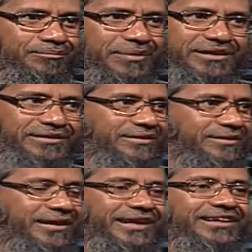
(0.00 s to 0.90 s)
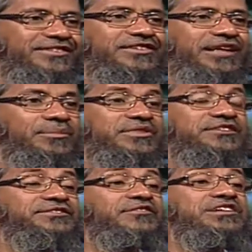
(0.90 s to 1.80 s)
But it doesn't come in
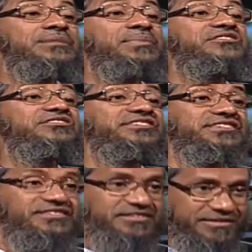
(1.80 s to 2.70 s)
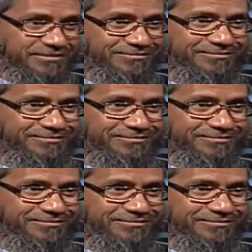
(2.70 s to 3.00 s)
the 70 major sins.